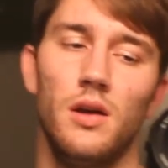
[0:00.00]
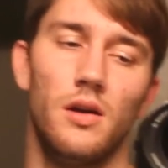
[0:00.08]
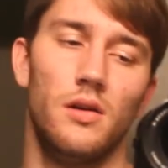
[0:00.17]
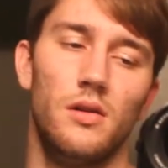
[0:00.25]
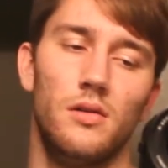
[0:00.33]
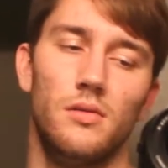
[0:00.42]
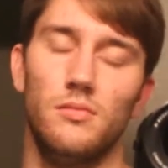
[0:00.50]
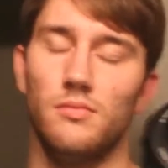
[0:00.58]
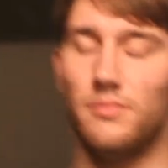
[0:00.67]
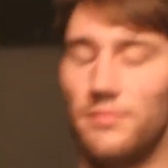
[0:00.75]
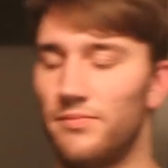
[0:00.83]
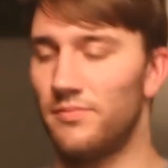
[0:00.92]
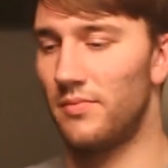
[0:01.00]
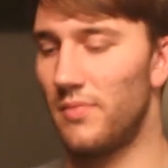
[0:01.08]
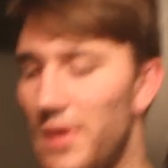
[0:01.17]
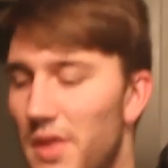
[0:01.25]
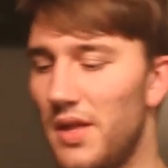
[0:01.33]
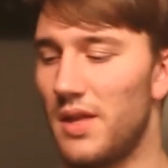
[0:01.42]
um,
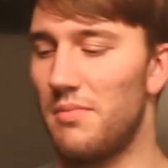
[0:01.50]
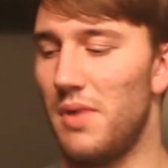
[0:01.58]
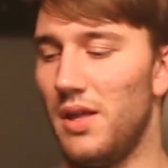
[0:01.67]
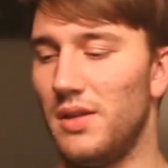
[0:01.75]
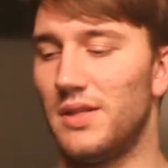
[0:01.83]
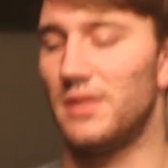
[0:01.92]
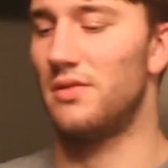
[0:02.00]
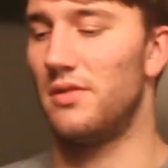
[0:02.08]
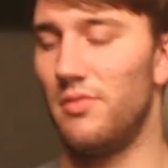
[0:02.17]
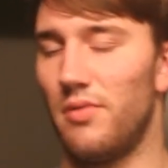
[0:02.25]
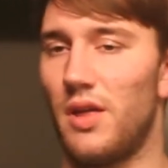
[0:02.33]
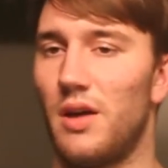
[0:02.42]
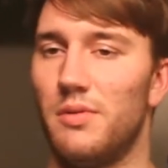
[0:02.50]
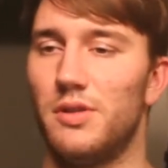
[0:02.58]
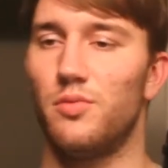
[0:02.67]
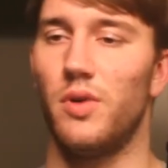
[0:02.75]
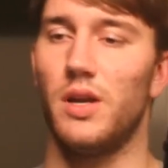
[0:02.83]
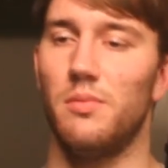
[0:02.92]
I think it mainly just has to do with how much
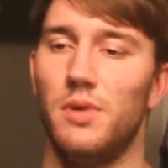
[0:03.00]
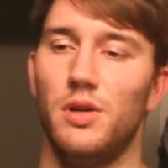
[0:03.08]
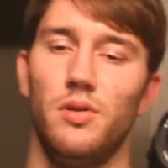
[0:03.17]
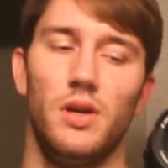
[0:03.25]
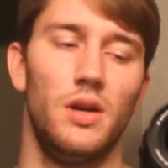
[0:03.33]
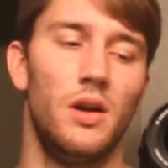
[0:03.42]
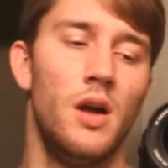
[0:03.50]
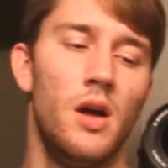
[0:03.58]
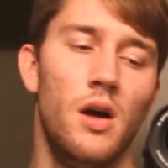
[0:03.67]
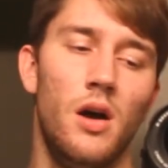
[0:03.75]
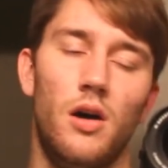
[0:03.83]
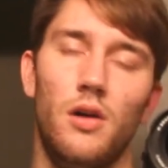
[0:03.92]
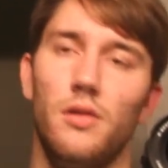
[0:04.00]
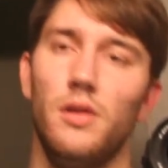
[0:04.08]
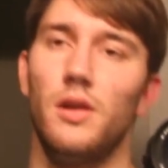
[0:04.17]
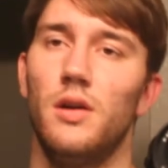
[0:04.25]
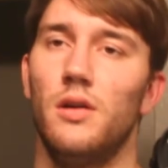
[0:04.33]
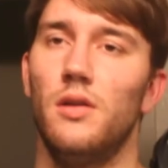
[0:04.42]
weight I'm doing
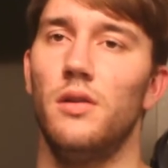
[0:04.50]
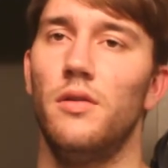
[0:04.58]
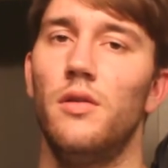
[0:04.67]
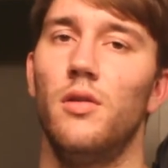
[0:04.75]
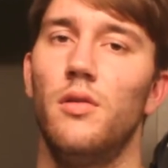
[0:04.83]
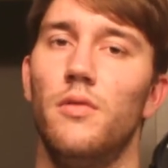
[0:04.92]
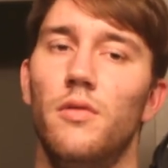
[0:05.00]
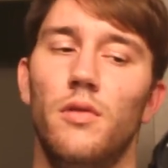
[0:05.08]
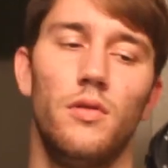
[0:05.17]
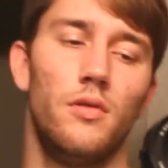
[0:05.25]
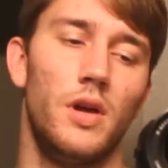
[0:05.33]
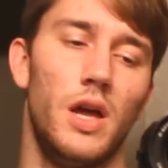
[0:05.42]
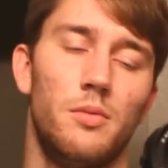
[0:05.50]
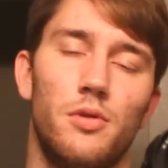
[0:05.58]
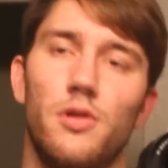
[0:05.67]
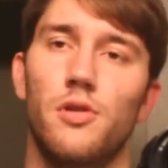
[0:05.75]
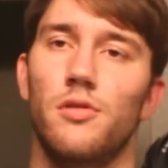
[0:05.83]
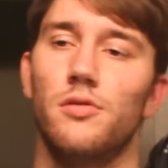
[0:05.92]
on uh, hammer
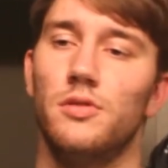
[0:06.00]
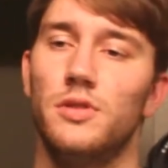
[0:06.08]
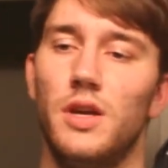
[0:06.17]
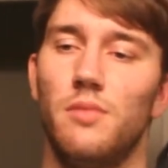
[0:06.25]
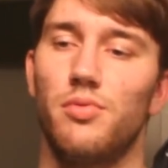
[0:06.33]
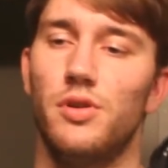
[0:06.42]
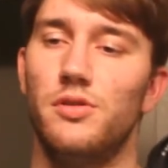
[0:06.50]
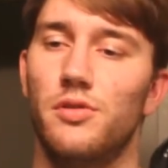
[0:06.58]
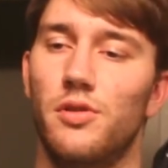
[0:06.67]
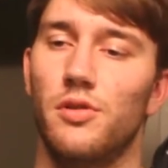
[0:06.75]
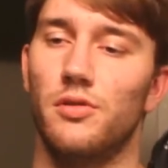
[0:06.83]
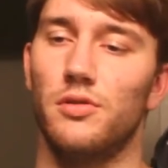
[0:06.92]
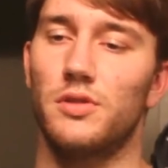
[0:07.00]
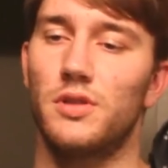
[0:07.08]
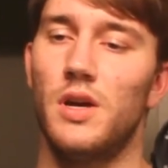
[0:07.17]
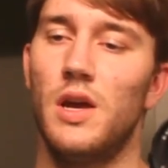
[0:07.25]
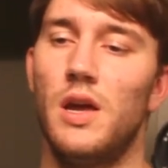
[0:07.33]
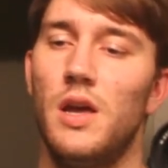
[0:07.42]
curls and preacher curls,
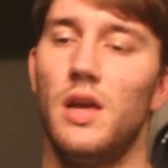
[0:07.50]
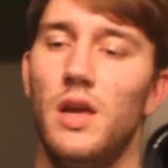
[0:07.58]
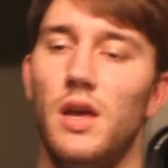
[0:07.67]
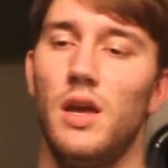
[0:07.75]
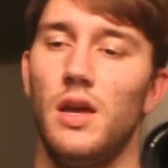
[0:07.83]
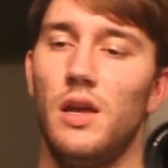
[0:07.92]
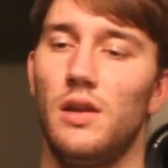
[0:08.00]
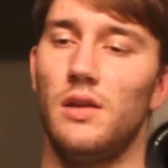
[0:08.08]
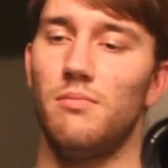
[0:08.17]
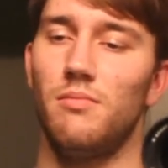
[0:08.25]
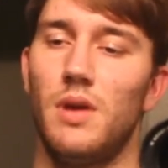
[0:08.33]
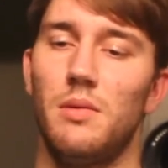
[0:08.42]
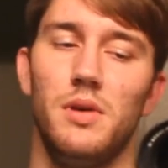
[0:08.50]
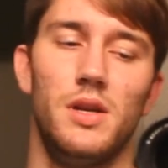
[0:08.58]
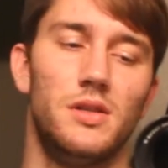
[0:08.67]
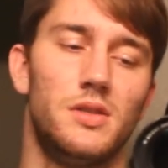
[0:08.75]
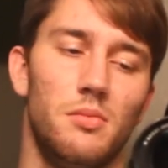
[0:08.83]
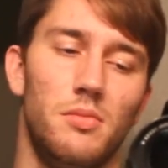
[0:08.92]
and maybe
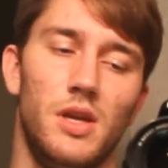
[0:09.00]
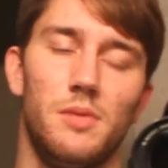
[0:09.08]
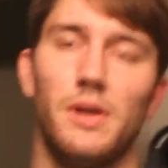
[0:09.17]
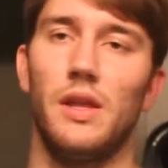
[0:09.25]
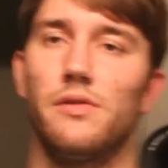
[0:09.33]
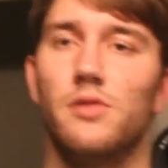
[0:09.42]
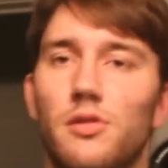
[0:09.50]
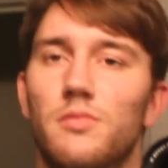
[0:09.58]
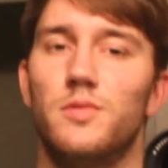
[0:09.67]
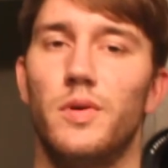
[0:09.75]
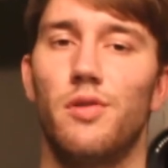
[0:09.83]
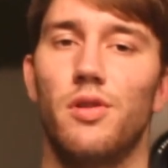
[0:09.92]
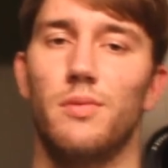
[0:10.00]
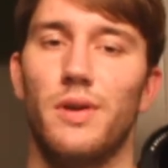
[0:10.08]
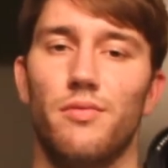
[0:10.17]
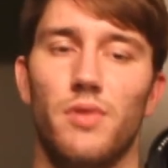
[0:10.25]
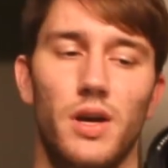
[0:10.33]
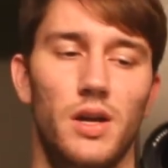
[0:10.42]
just something in my left arm is weaker than my
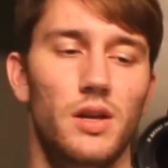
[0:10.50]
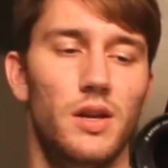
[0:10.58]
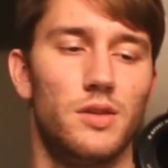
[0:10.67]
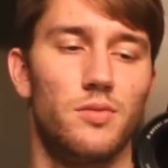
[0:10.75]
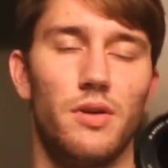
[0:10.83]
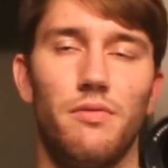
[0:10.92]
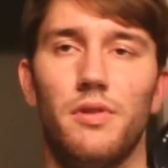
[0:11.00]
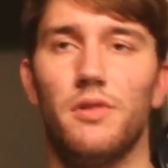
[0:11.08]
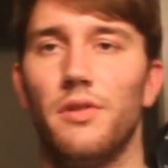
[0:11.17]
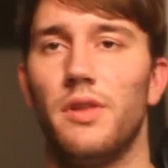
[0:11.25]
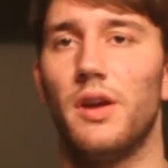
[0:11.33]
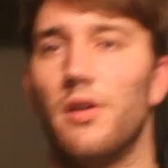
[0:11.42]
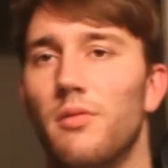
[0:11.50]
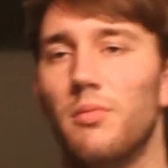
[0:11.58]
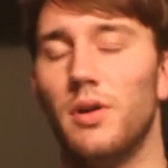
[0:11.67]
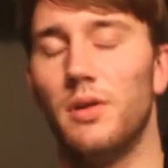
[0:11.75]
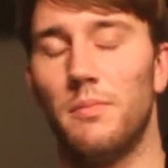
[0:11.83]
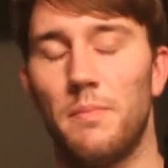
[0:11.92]
right, and that's why I feel there,
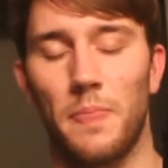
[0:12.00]
but